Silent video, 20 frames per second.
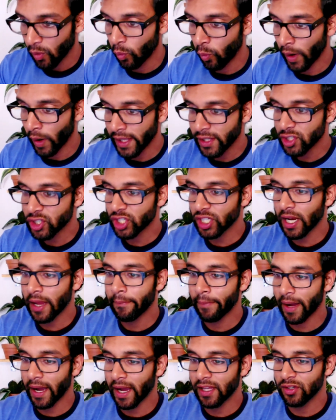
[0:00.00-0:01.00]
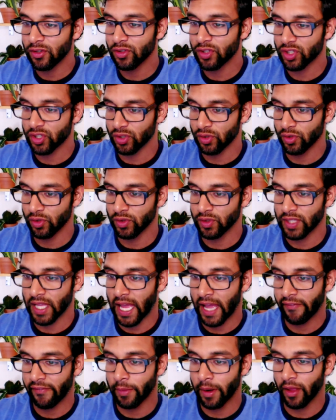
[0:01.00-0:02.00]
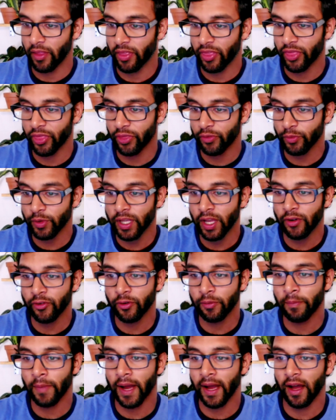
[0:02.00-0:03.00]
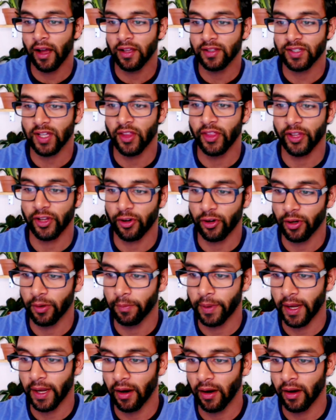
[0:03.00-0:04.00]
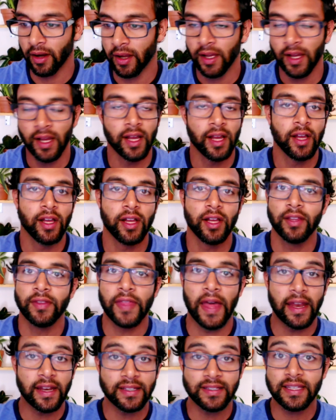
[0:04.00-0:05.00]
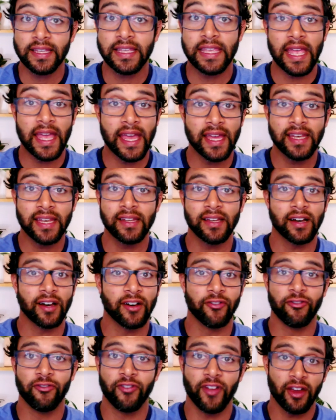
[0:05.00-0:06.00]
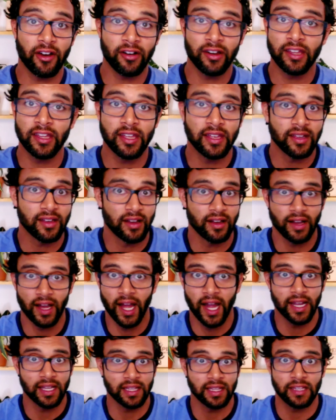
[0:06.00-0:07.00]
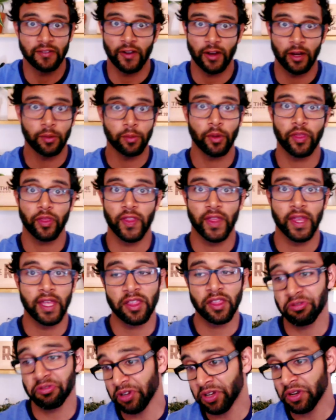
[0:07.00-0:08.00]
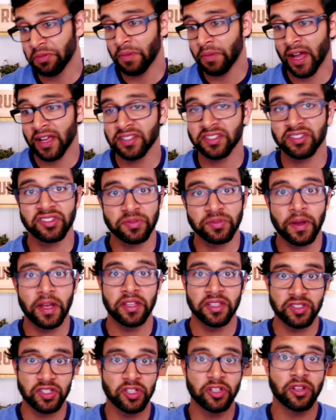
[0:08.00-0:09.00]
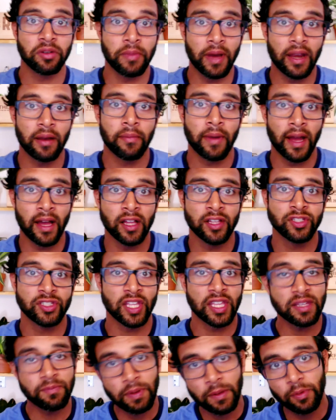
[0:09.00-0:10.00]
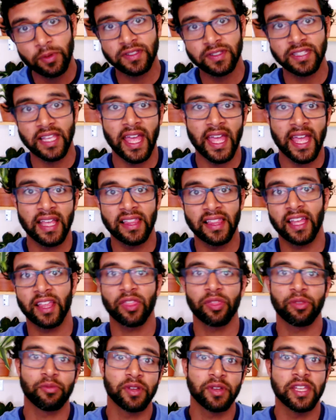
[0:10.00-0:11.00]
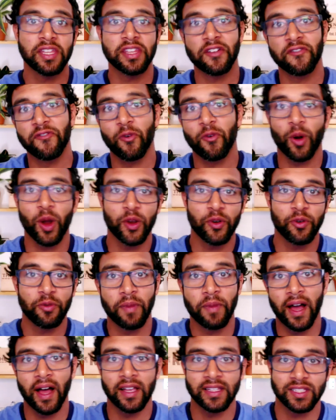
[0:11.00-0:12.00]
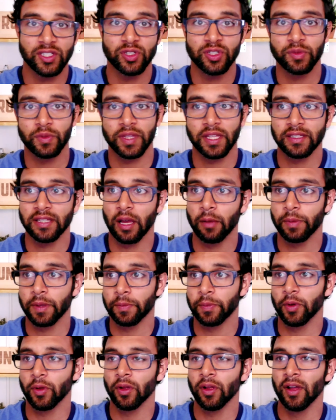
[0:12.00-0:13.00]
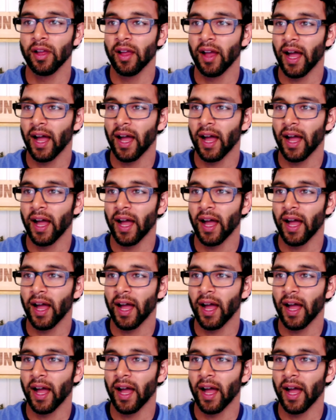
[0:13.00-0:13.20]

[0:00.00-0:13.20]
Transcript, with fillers: When should I buy new shoes? I have about 300 miles on the current pair. That is, again, a very highly variable thing. 300 miles is a good amount of mileage. People say like 300 to 400 miles, usually what they tell people.